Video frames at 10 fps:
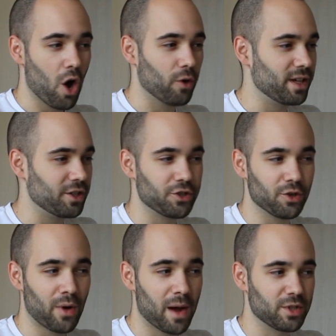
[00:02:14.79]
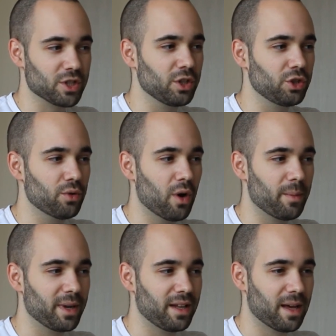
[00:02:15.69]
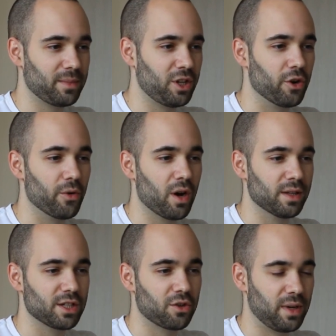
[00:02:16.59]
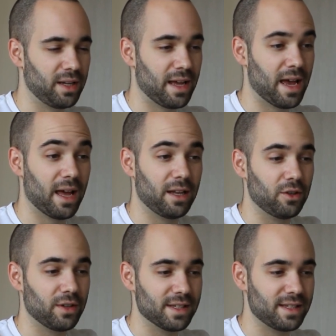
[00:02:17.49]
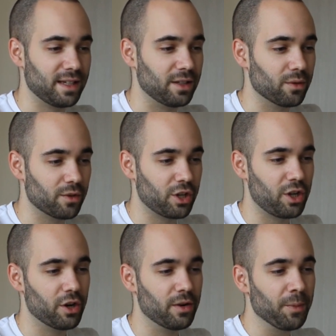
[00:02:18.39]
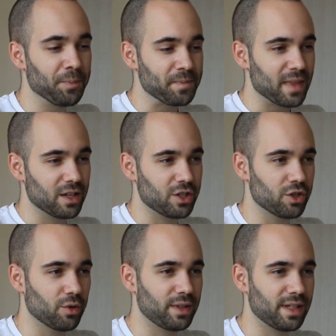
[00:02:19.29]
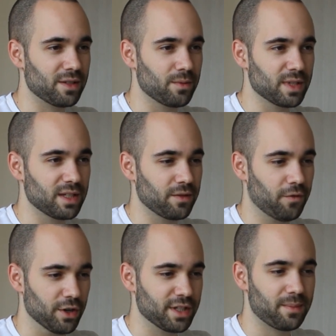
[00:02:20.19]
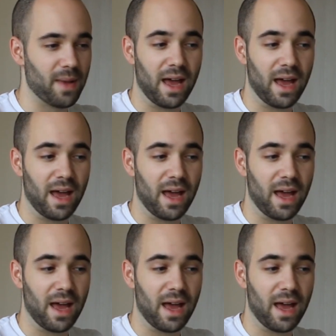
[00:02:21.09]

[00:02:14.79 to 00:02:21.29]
Okay, so I'm just going to open it up here on screen and you can see it over here. So this was the first